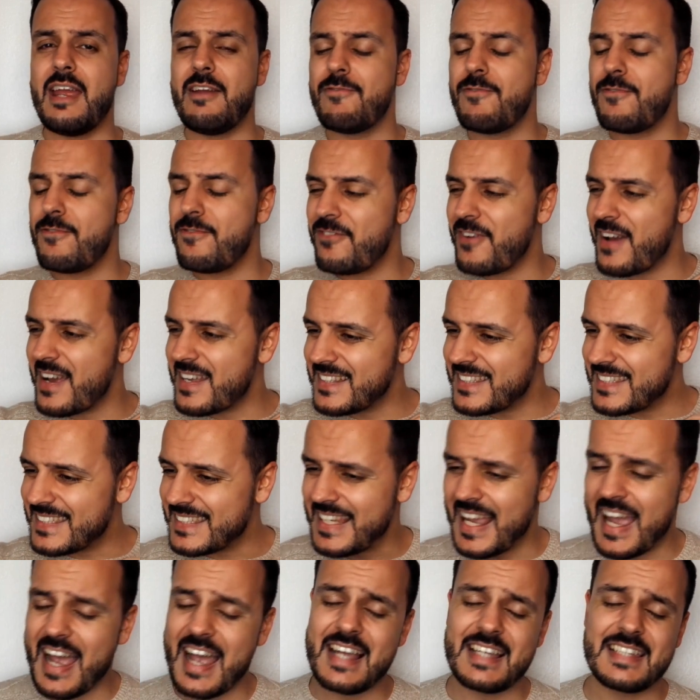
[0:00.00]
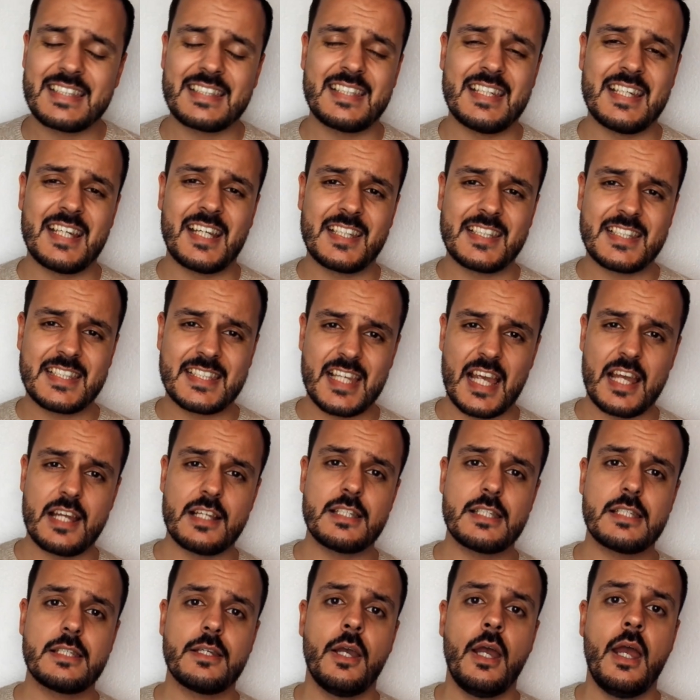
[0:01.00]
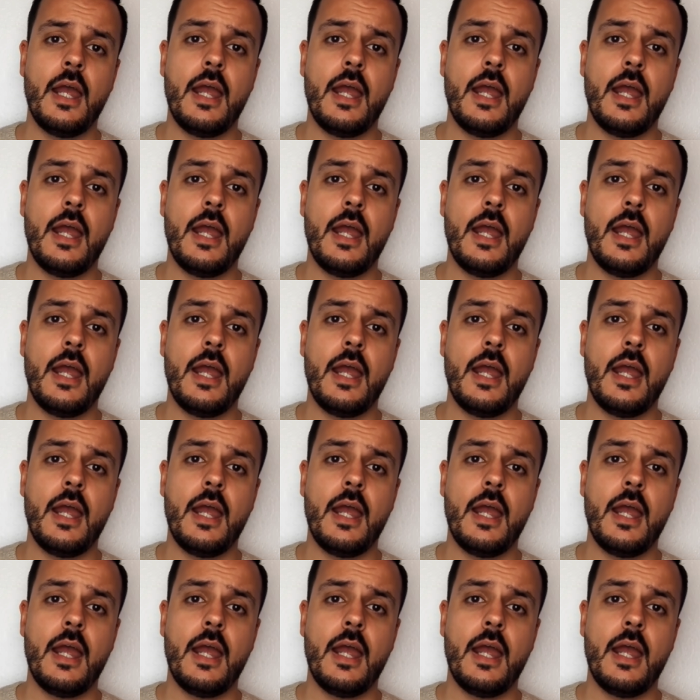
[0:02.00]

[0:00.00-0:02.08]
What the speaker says: fantastic scent,